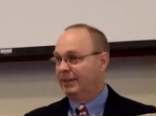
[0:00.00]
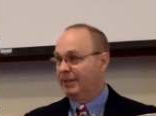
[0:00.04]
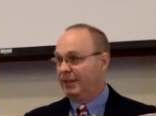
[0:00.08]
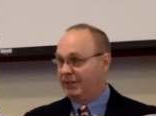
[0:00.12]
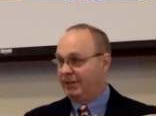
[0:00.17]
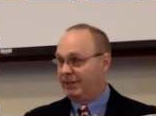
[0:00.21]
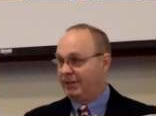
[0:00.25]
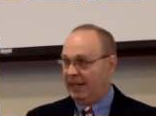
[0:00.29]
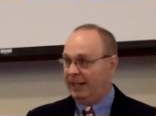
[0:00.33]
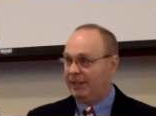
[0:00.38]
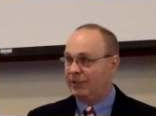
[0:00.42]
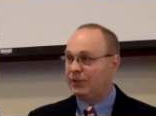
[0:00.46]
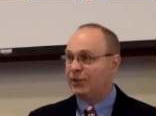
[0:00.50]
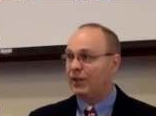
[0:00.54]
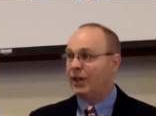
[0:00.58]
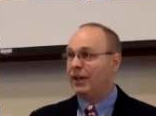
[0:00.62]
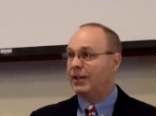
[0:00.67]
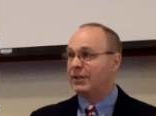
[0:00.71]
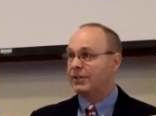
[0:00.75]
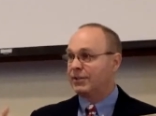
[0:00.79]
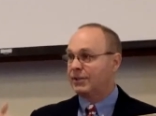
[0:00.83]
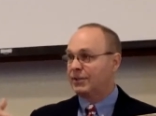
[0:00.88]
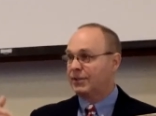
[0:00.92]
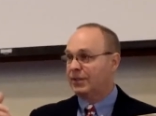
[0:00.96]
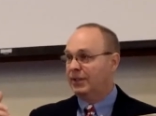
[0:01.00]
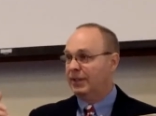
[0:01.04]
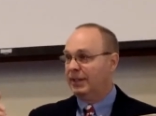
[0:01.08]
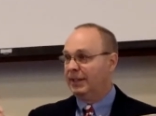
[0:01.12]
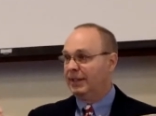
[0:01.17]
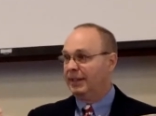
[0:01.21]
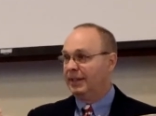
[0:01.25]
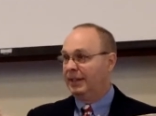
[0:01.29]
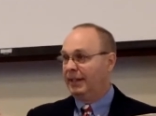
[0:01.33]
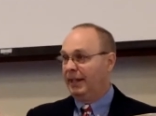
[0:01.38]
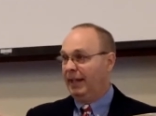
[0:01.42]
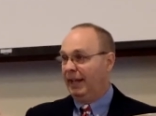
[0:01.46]
to teach us
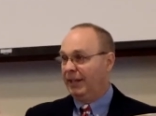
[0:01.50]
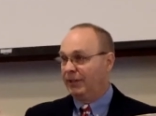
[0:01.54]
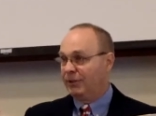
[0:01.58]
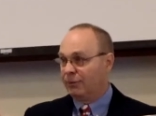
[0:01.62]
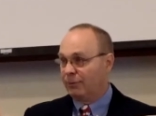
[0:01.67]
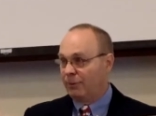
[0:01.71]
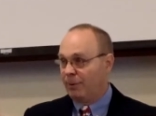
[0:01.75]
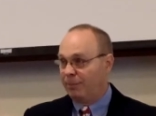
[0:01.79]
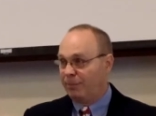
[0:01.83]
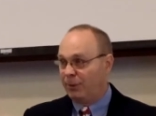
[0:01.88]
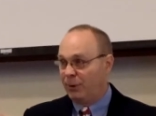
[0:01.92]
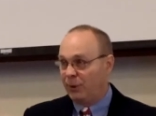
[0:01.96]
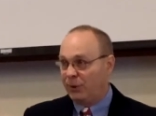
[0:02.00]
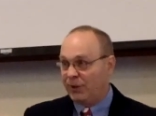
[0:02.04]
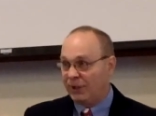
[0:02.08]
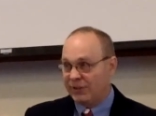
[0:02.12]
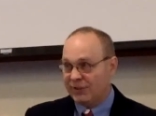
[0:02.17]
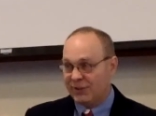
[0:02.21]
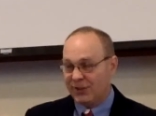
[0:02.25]
and to rebuke